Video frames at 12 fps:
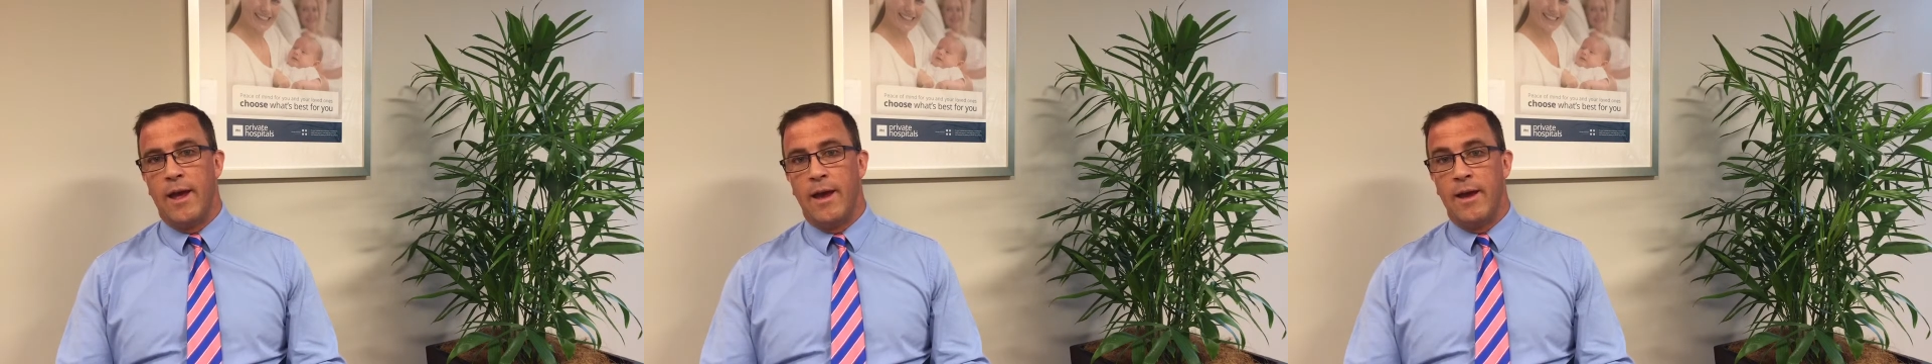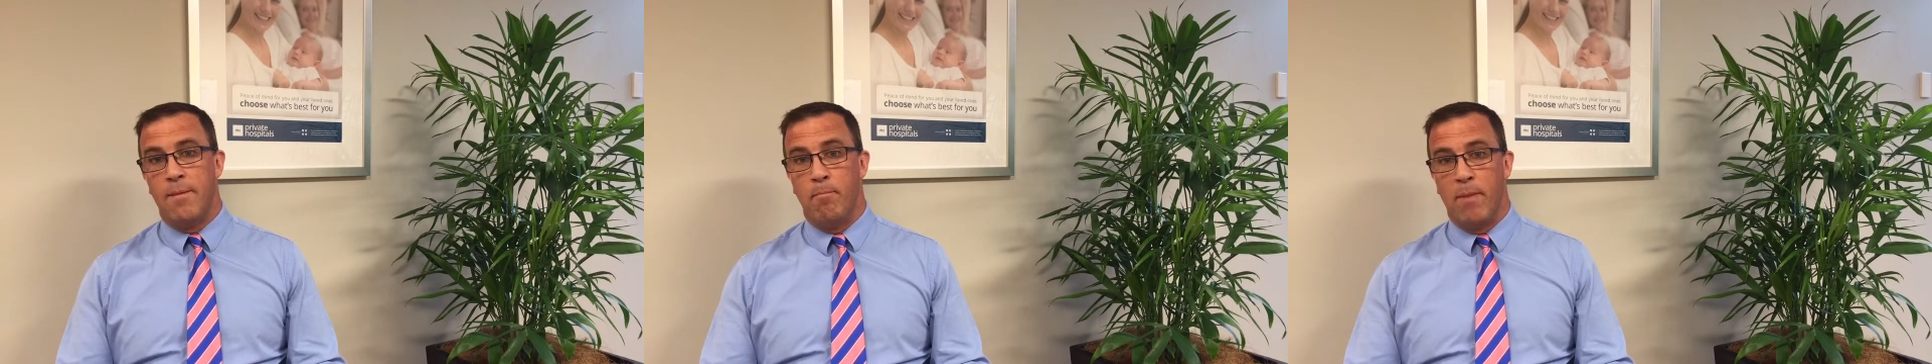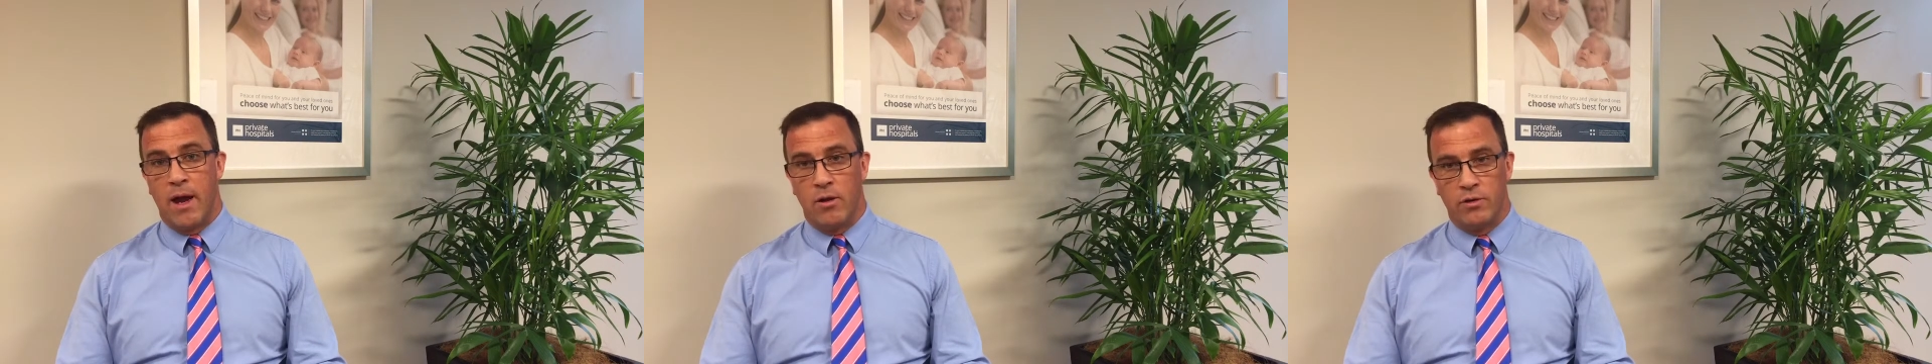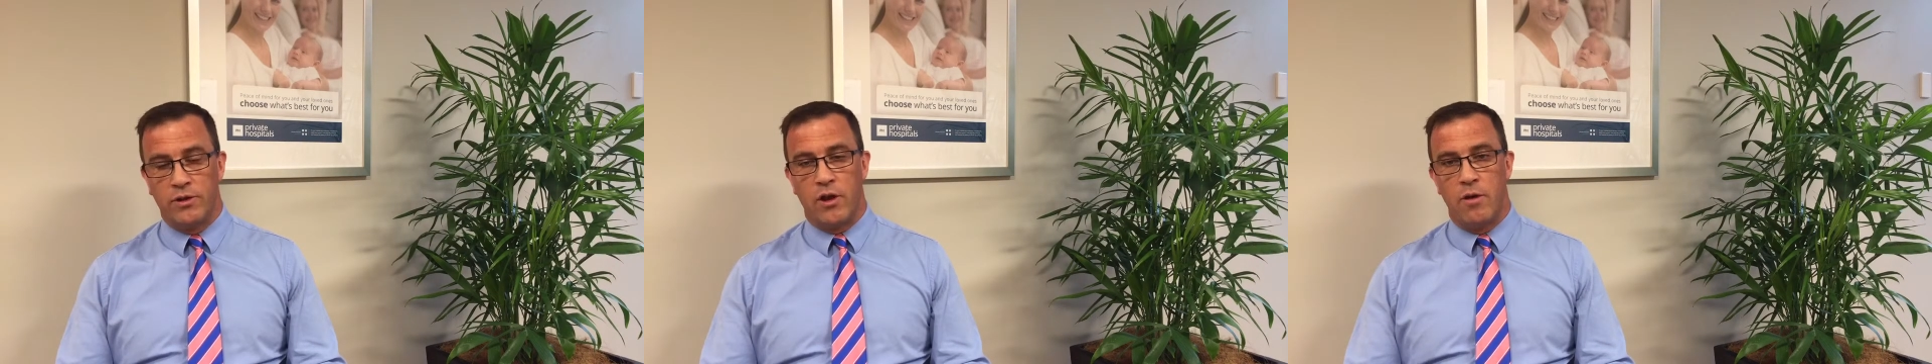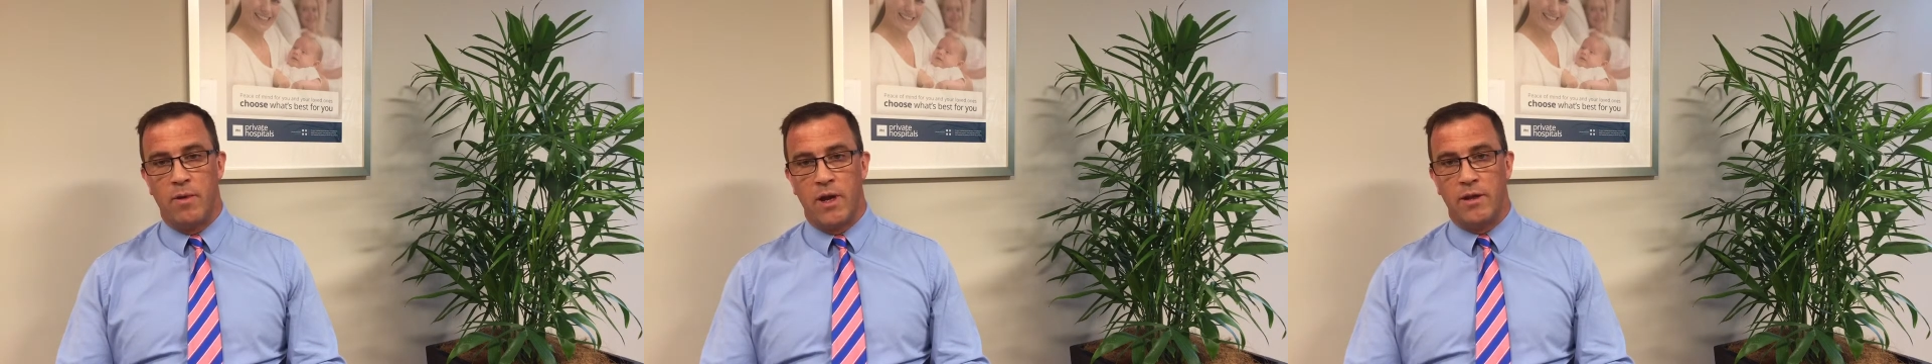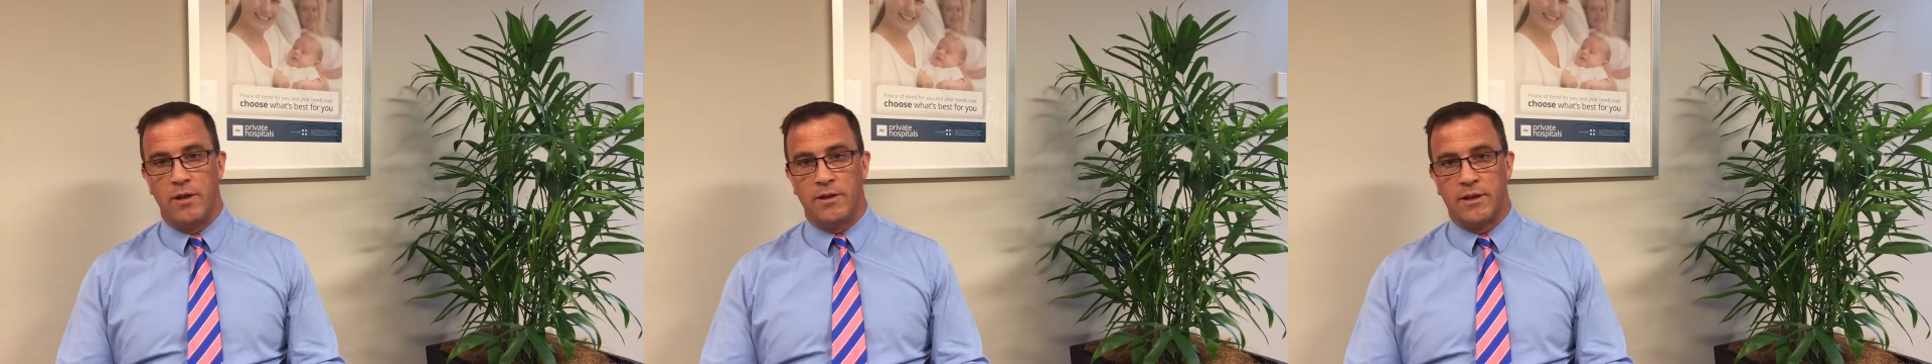It may also mean
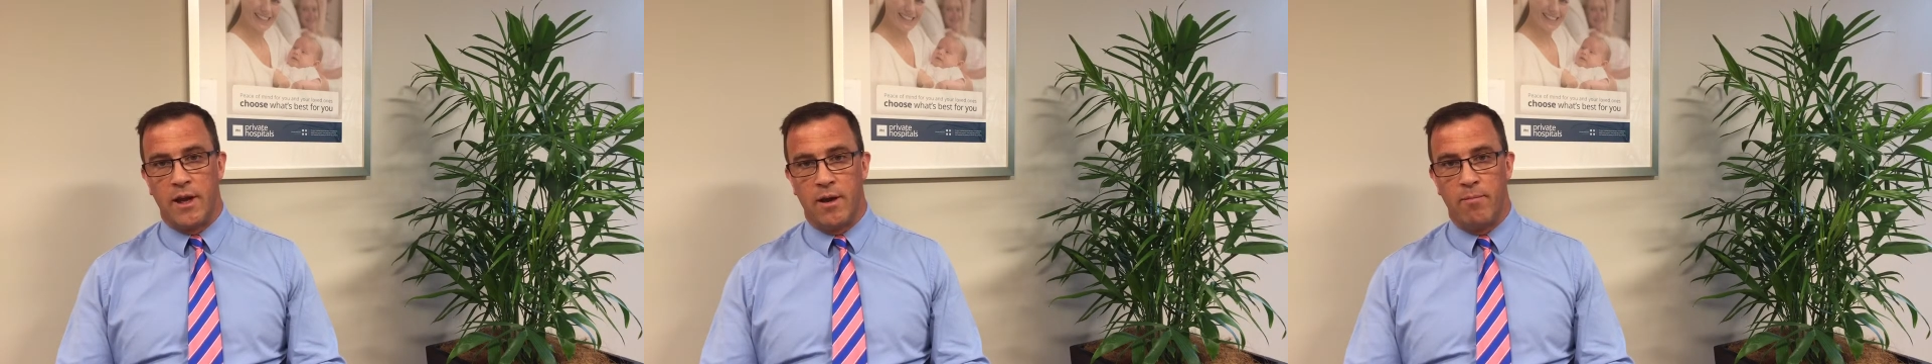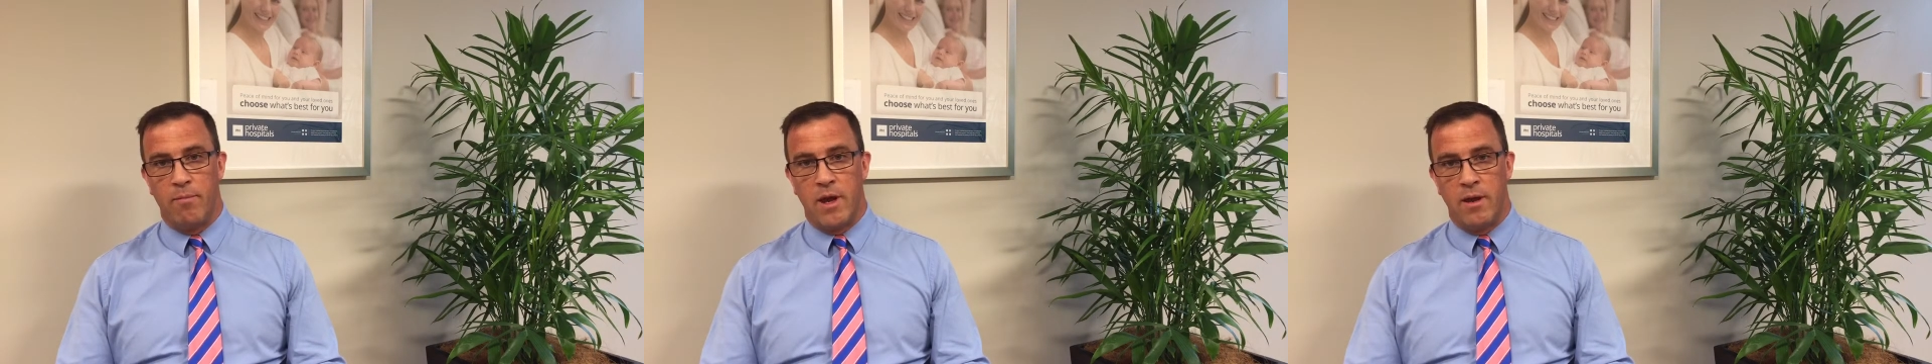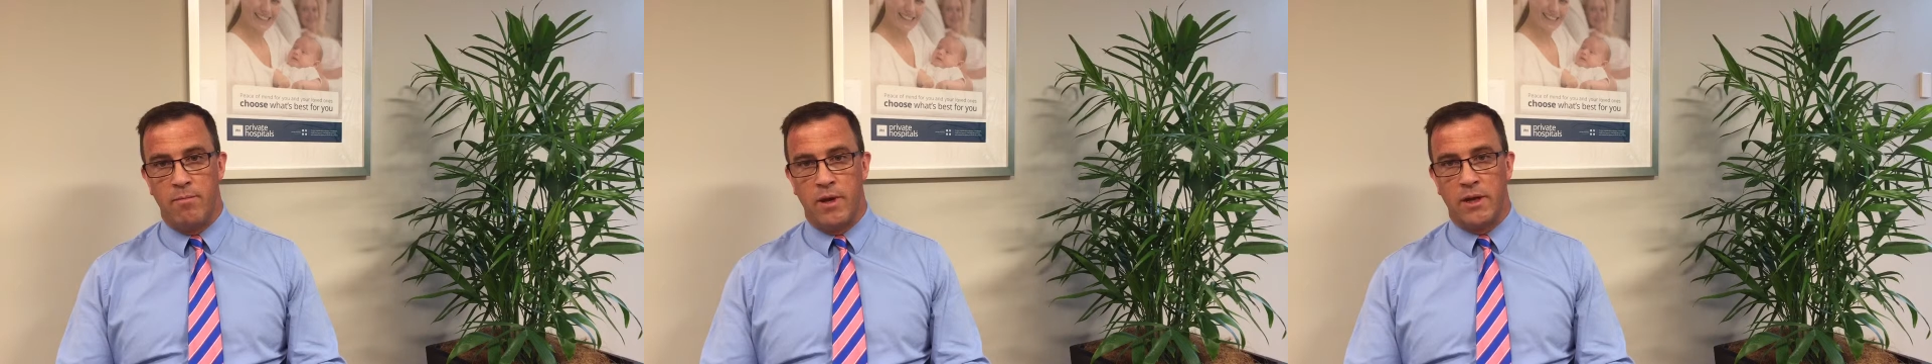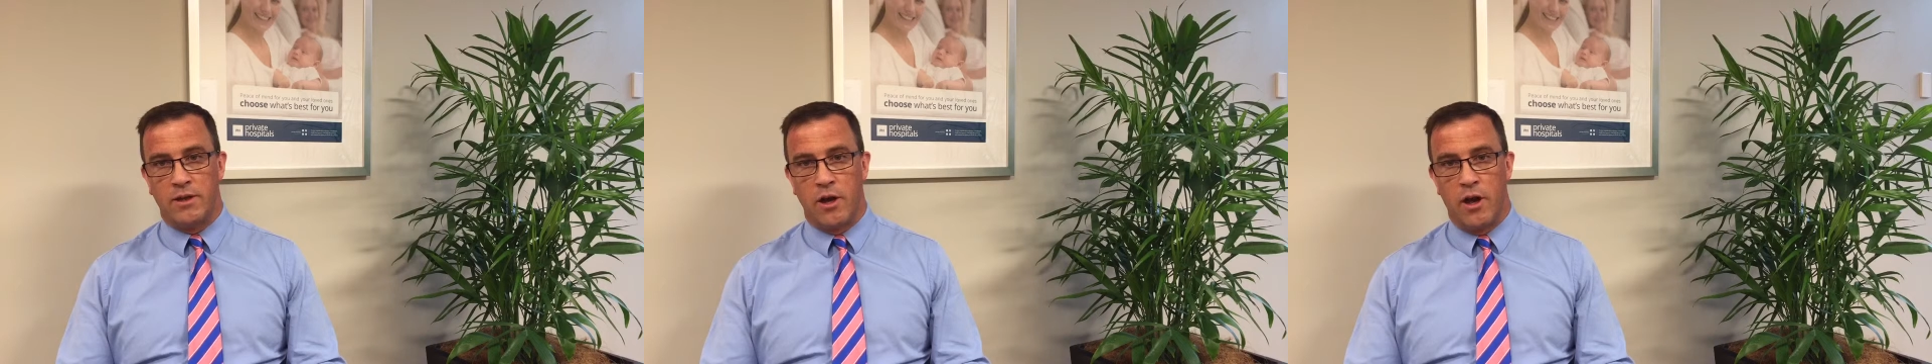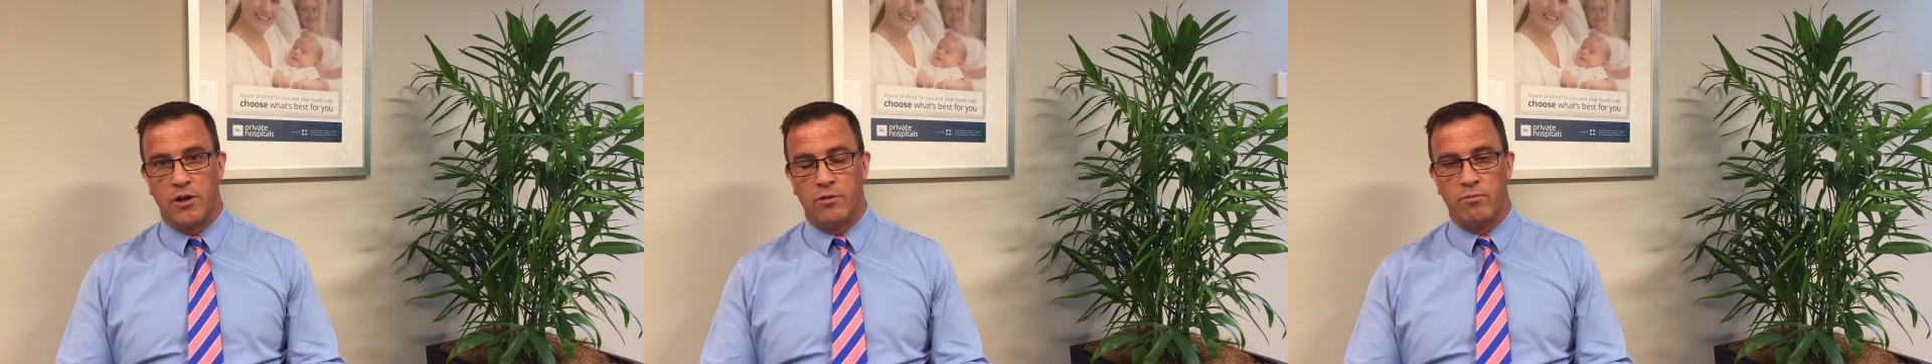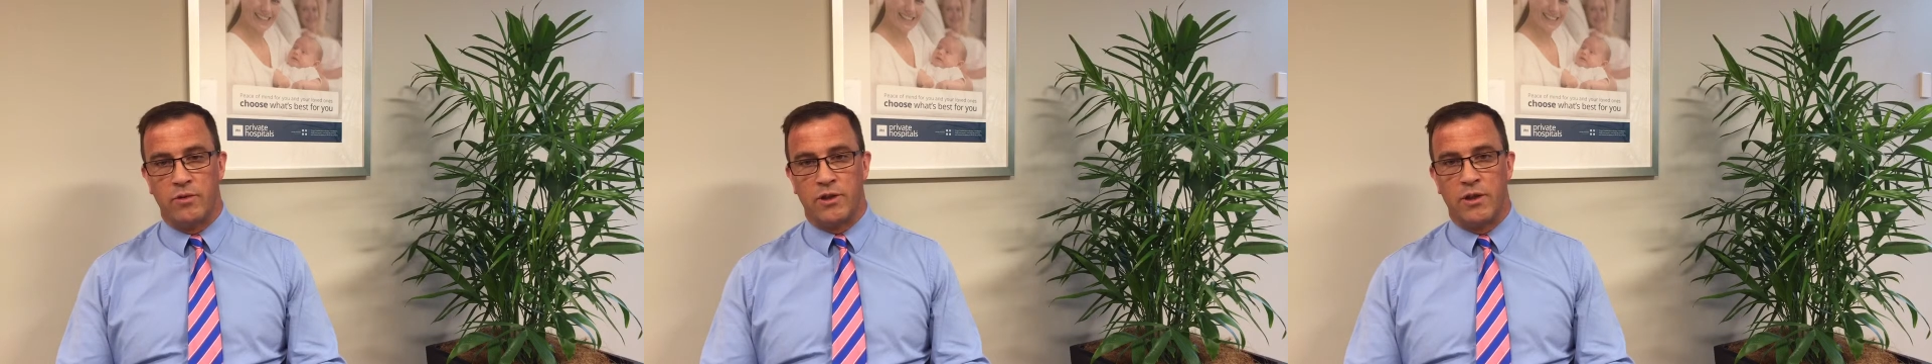that some MBS
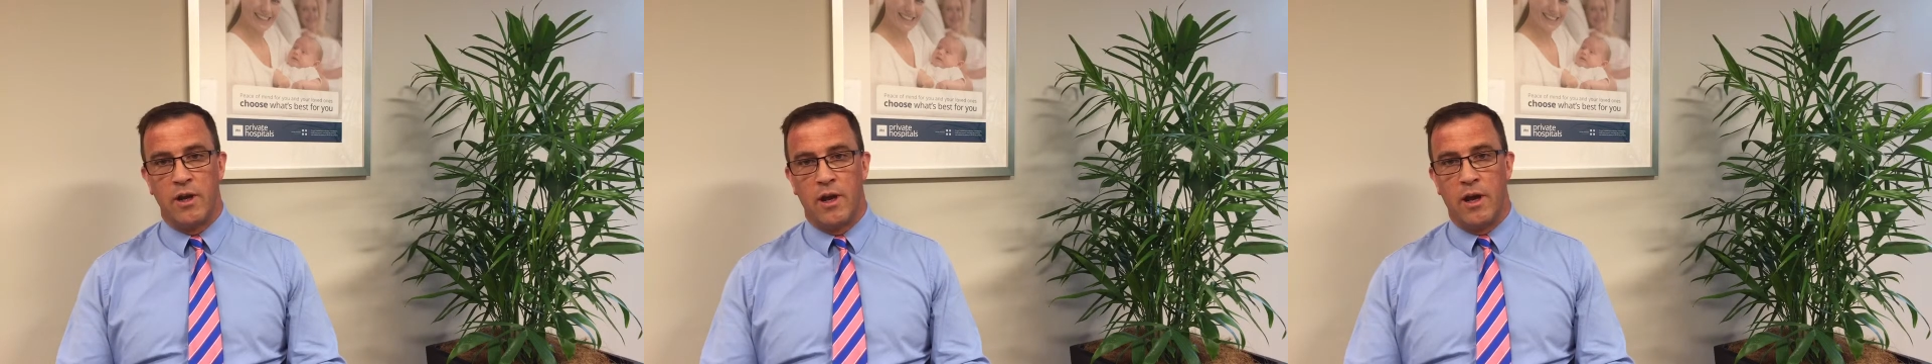items